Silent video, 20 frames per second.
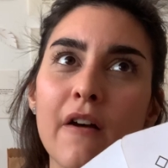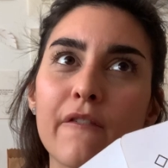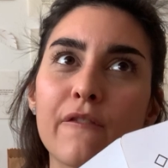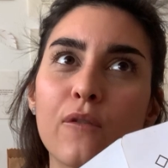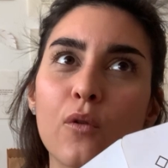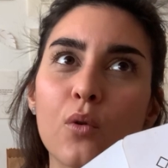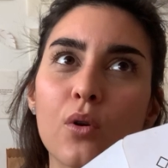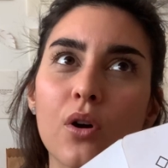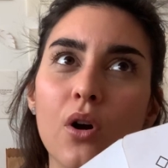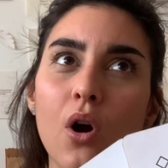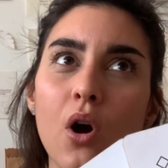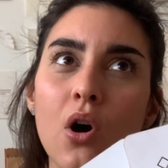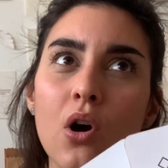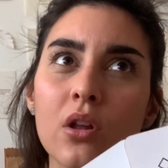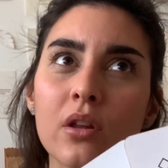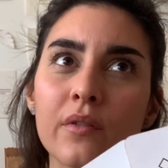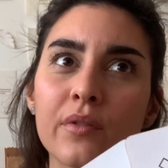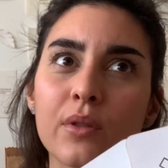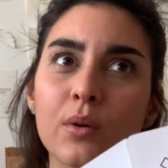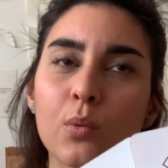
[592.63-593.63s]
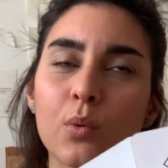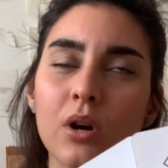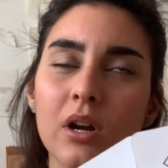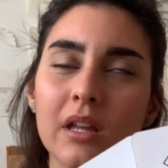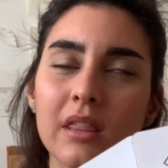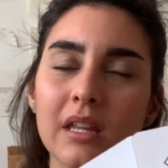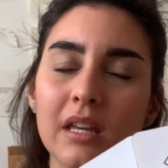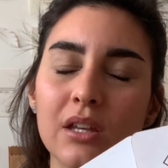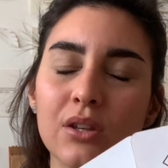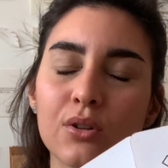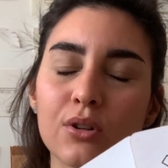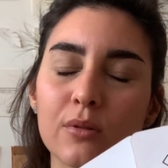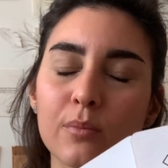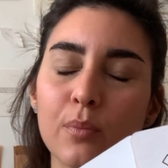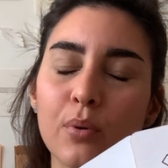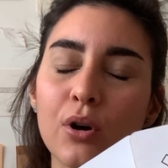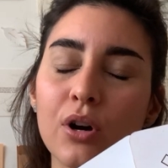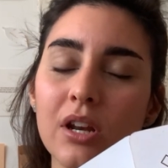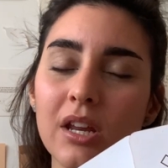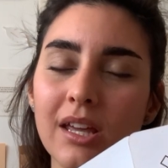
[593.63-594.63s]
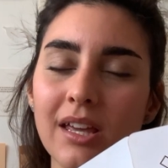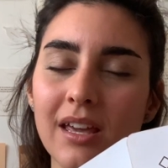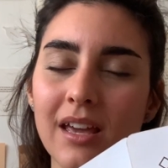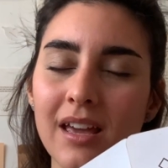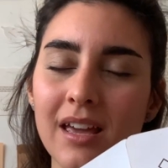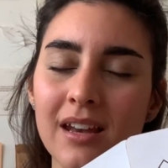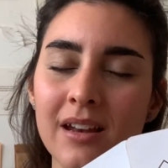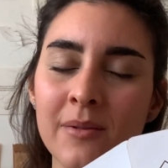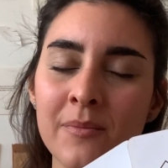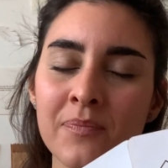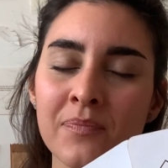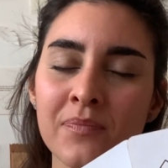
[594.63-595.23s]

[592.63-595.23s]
for all of the work that you're putting in.